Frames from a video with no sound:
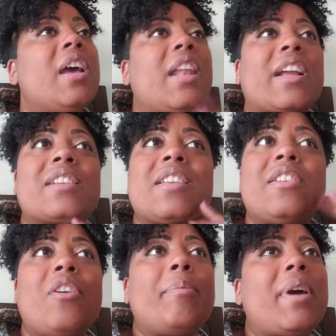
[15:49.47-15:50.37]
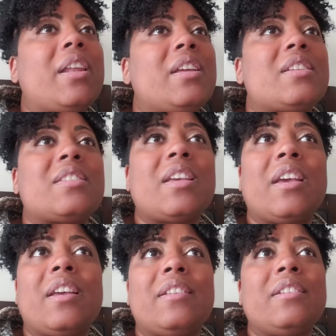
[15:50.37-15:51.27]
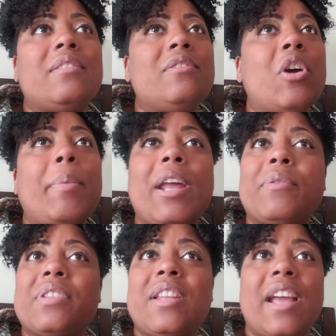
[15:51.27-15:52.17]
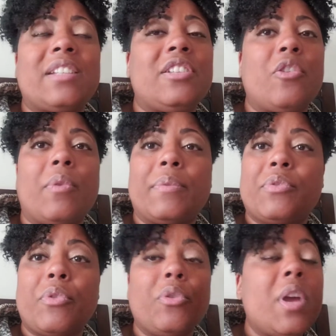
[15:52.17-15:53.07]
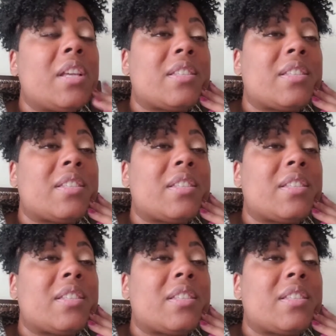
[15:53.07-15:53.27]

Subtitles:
And like I said, nobody was nasty, no one was rude.